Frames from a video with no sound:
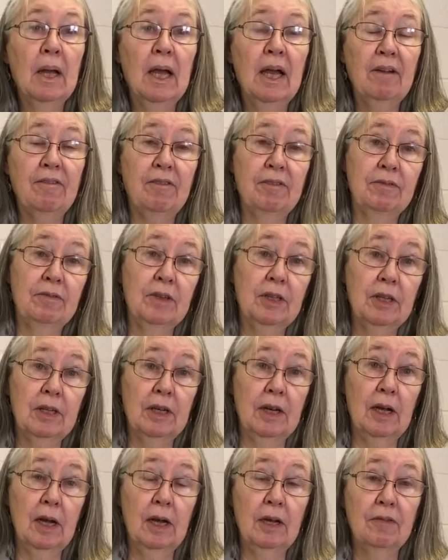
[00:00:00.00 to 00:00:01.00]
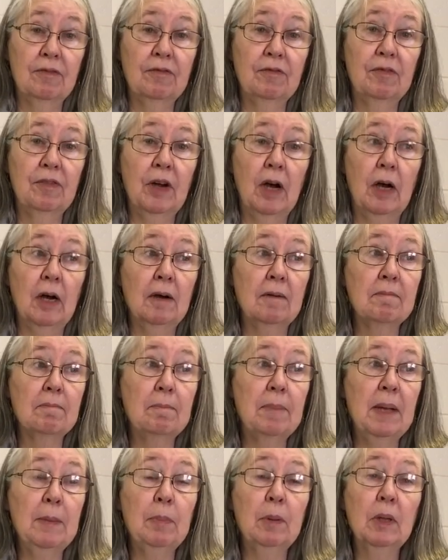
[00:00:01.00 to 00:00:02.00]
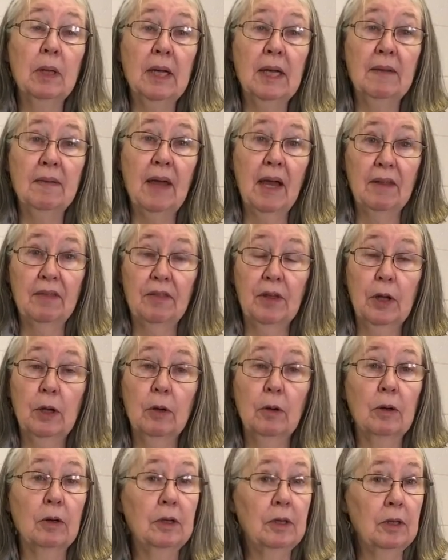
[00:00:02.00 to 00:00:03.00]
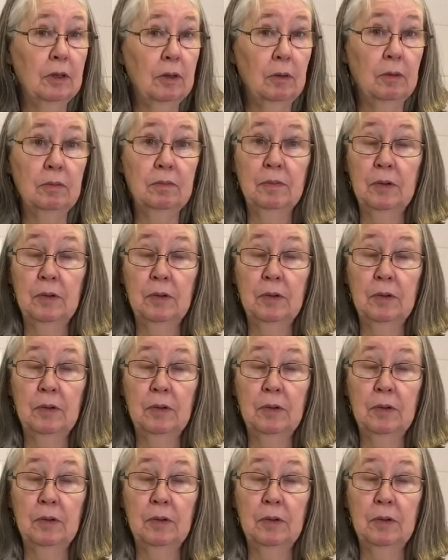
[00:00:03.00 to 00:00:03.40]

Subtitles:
If people in that theater, you know,